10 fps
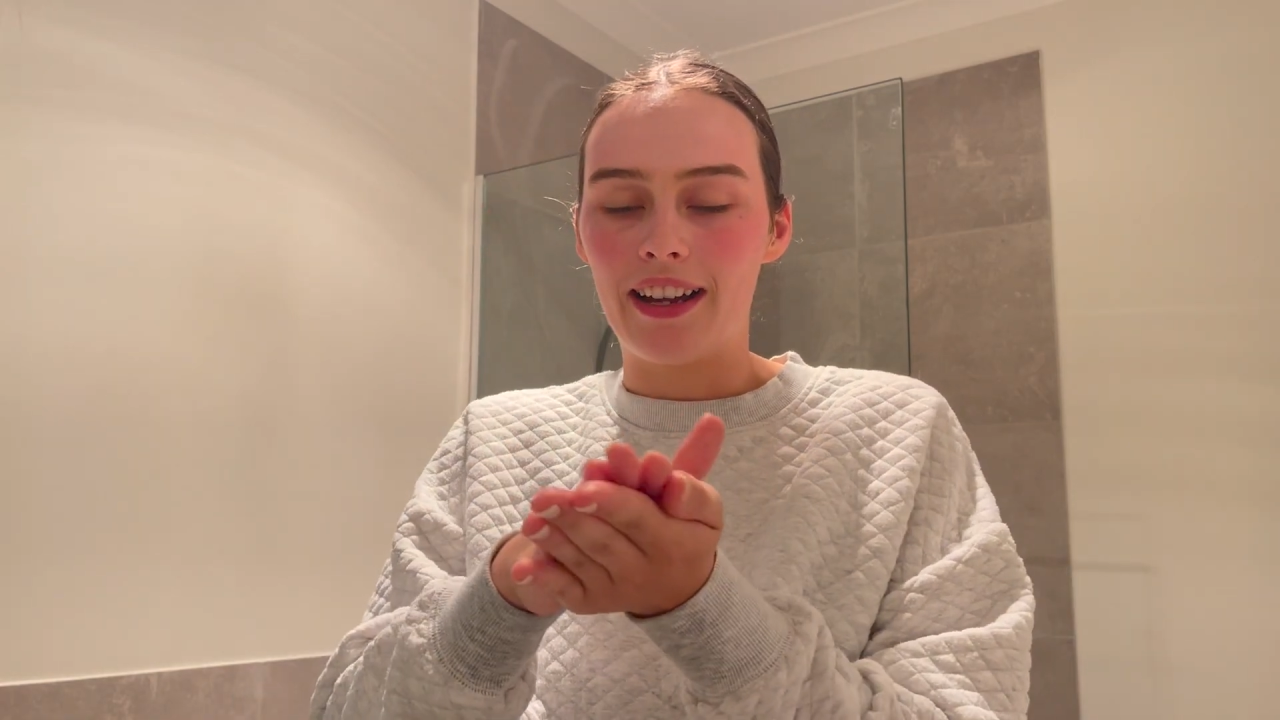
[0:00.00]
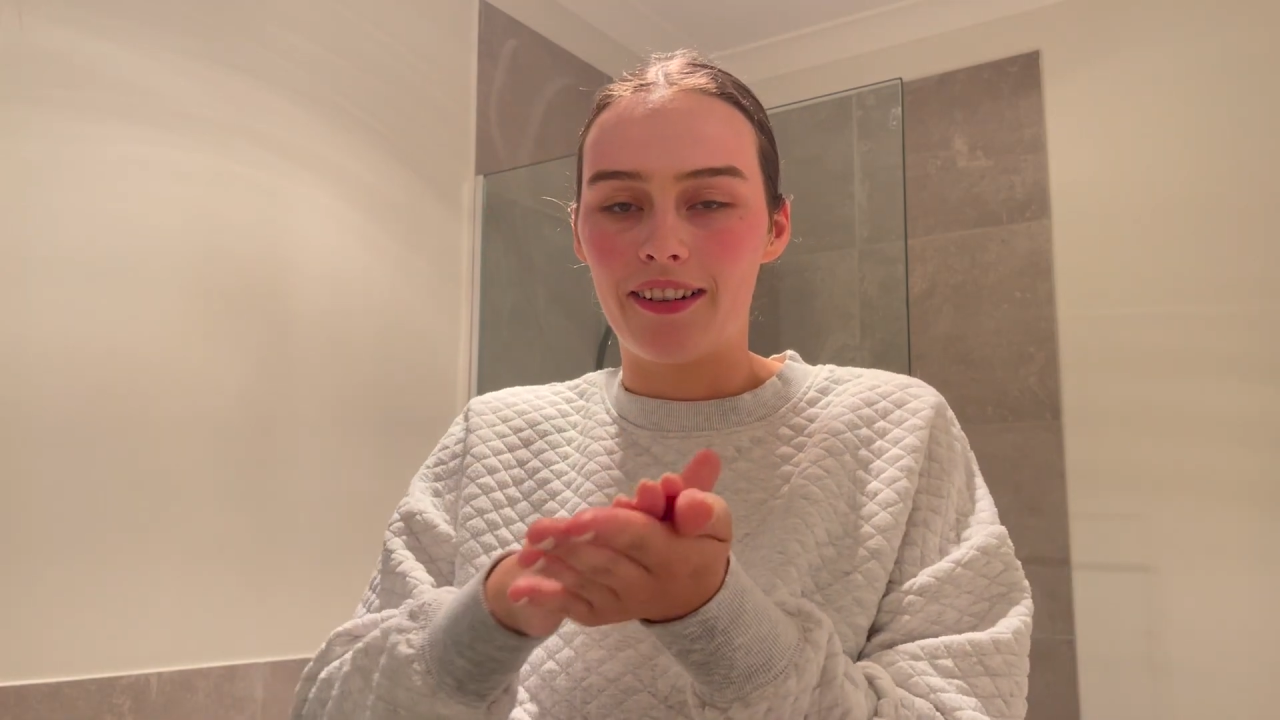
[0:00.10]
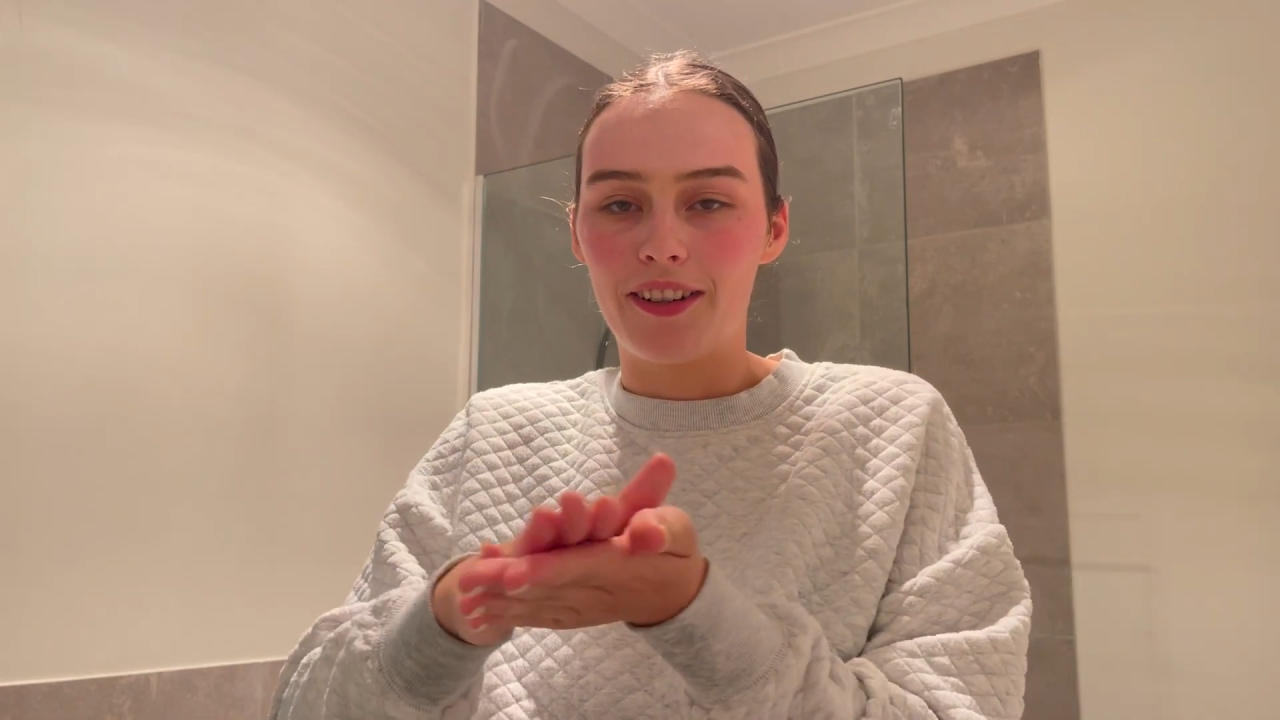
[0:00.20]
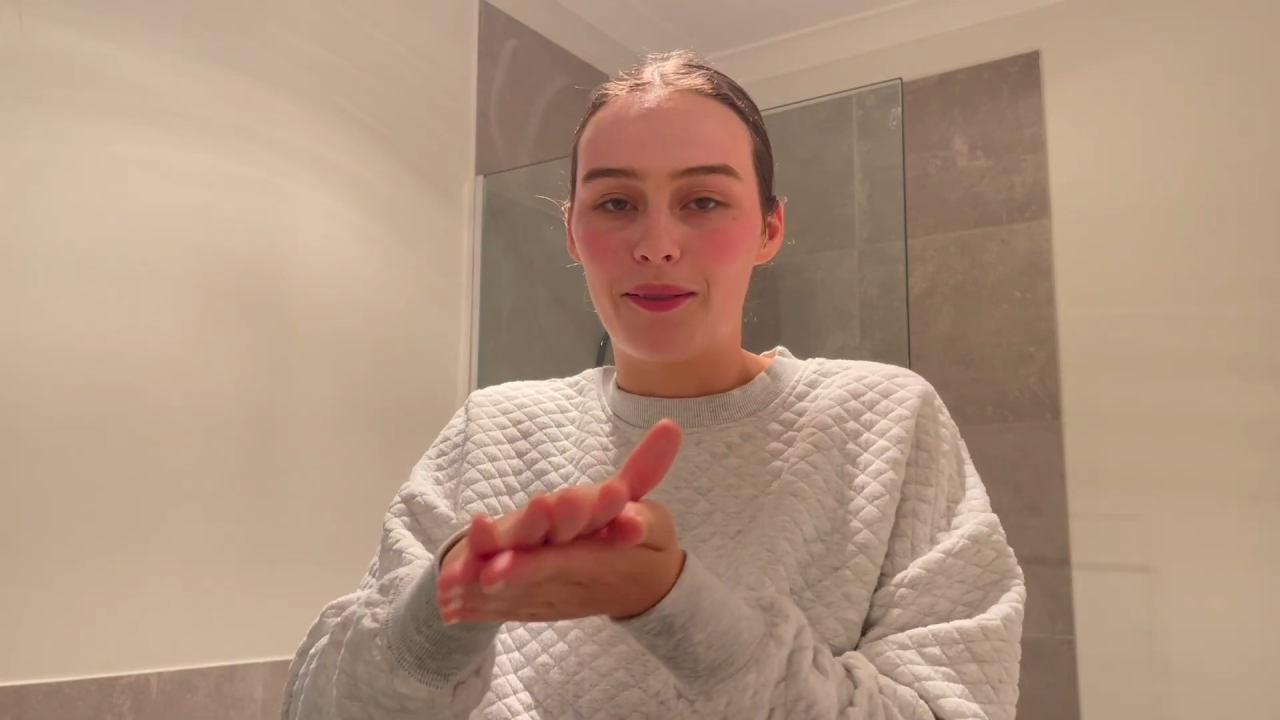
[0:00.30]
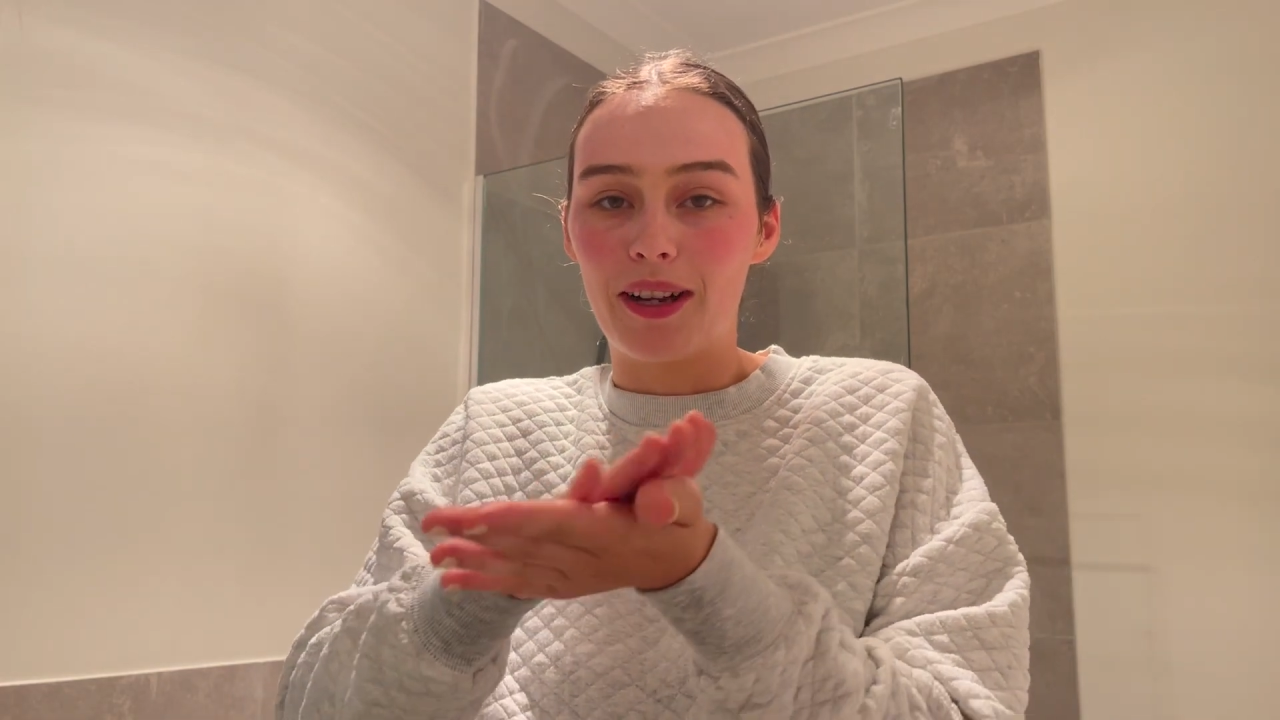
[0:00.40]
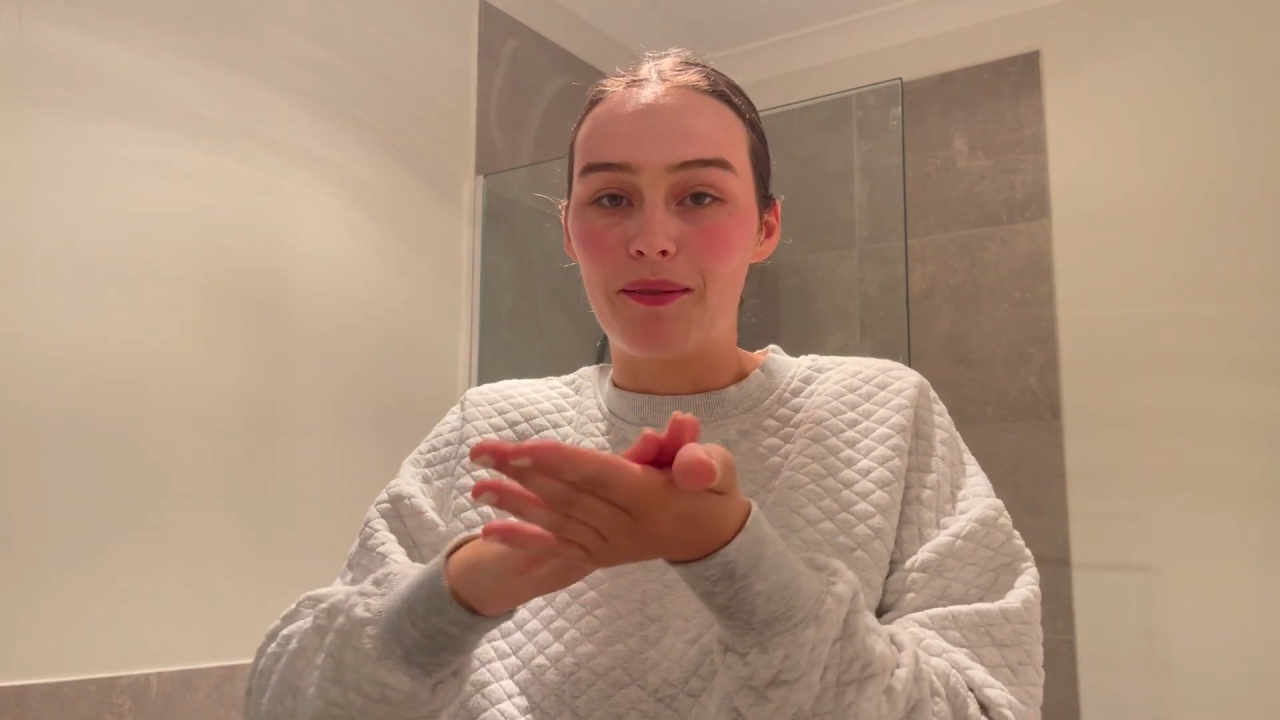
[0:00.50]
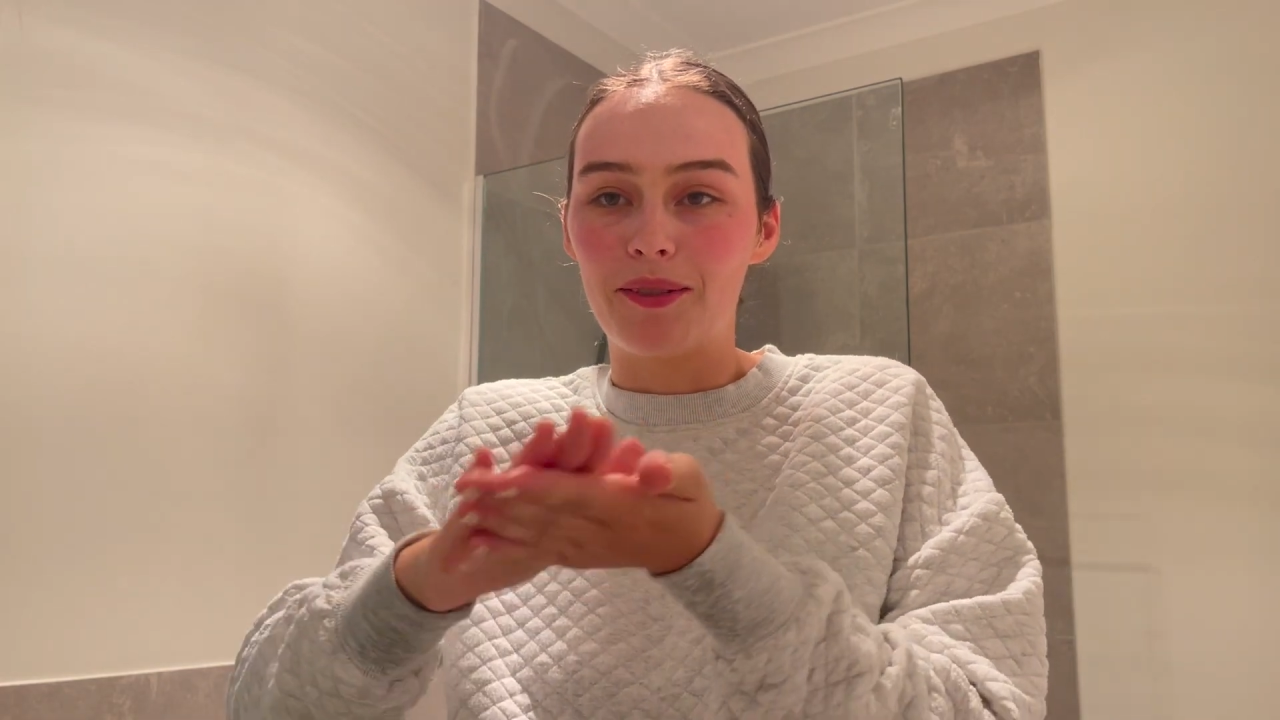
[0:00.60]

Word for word: I don't know what I'm